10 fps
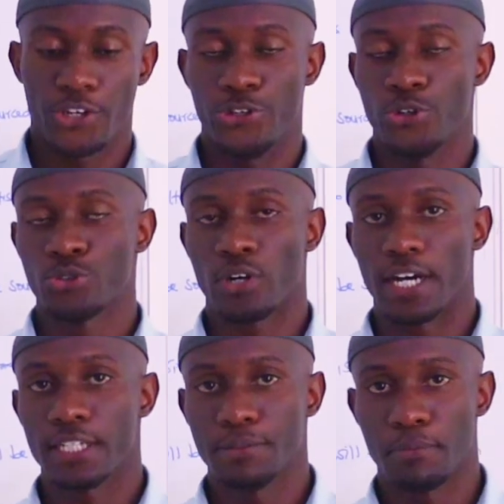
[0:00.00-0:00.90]
Due to
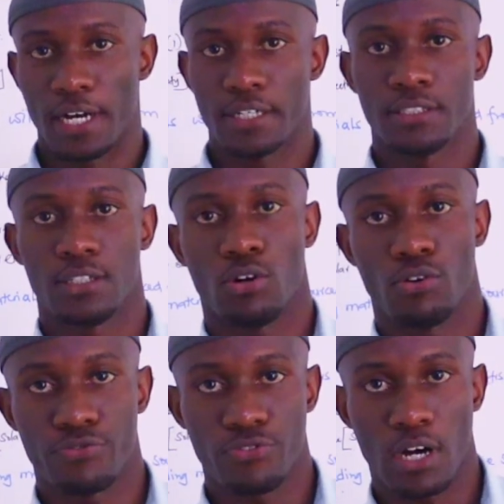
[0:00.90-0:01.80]
high demand
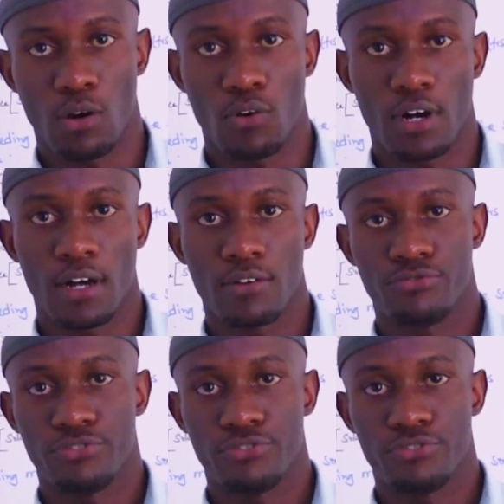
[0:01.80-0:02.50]
of our